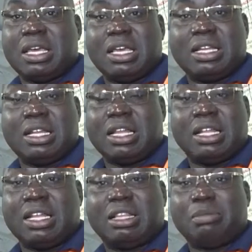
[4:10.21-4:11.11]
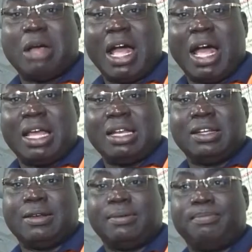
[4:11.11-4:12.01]
in the bad.
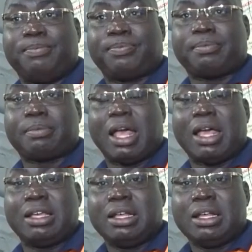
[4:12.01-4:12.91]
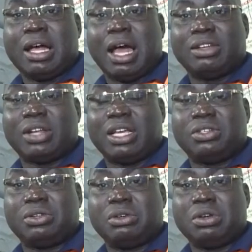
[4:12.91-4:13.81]
I
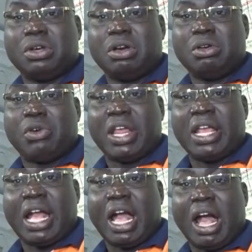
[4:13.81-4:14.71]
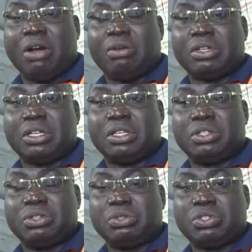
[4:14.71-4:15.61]
try to wring out,
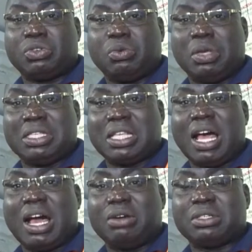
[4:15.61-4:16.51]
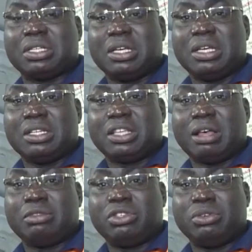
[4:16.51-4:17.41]
to squeeze out
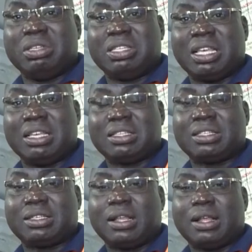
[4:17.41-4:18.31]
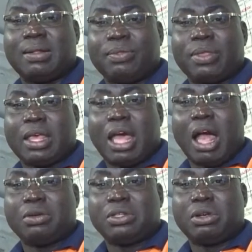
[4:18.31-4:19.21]
some juices
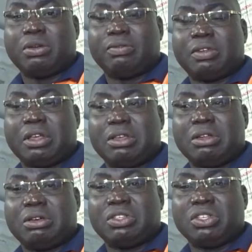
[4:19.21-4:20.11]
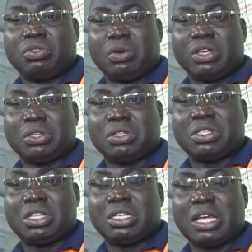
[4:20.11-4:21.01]
out of, you know,
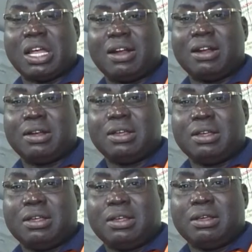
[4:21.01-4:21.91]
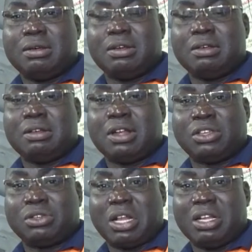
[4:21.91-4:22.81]
situations that are
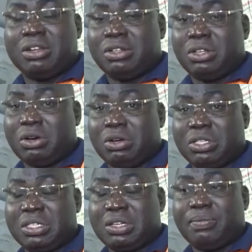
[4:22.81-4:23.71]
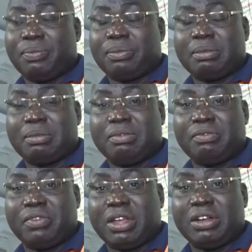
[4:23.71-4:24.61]
naturally not
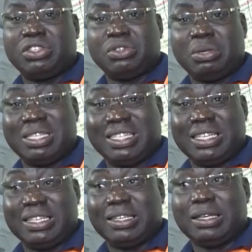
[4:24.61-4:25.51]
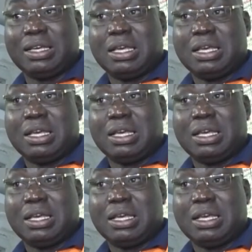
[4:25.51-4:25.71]
very juicy.